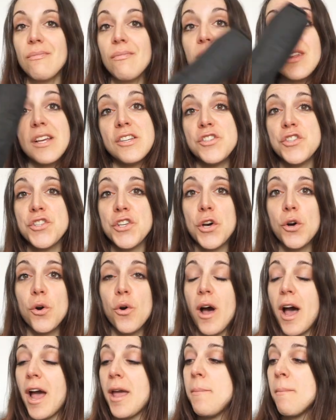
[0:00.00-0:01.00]

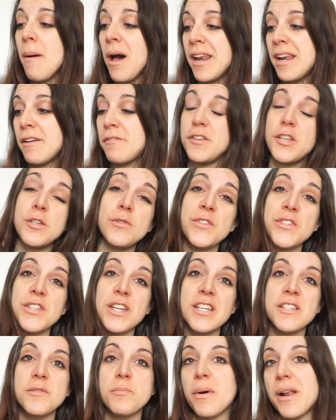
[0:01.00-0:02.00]
So I might have used
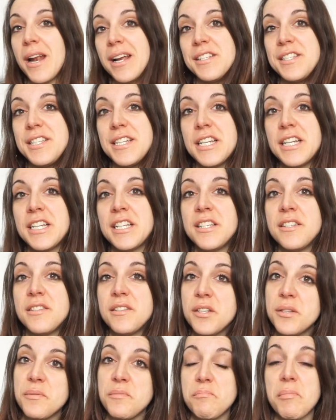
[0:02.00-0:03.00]
this, but I
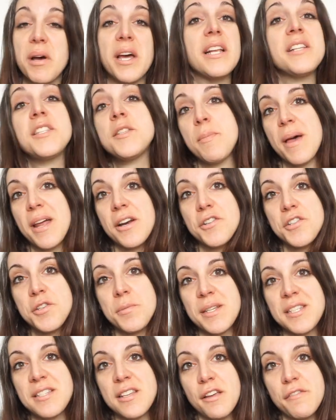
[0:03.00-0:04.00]
didn't. But it's better to
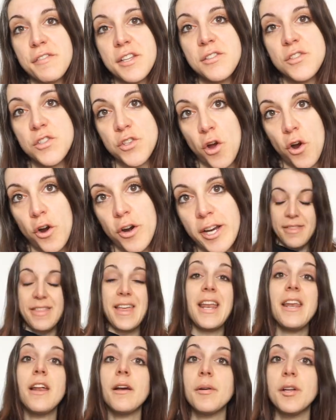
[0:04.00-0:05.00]
be safe than sorry.
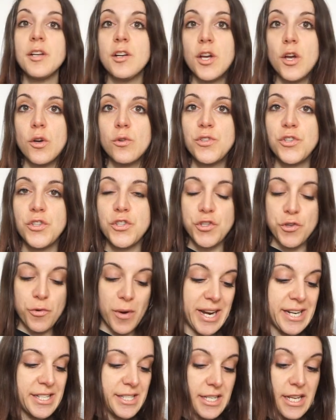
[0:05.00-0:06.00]
Then I'm gonna go
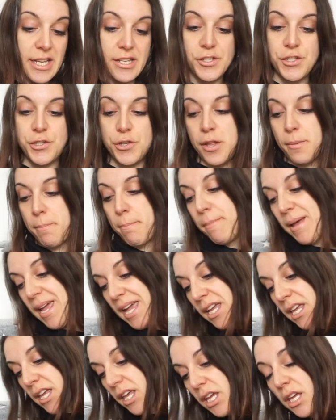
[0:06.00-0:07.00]
straight into the
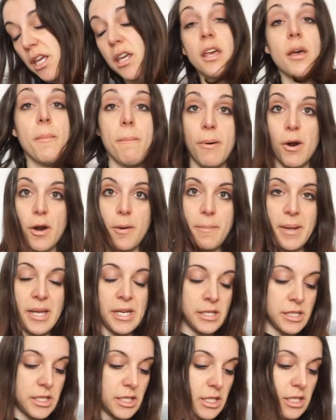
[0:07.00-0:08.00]
big
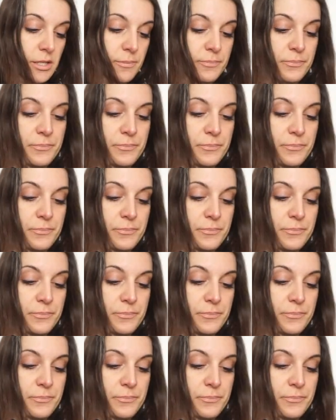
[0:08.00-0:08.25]
compartment,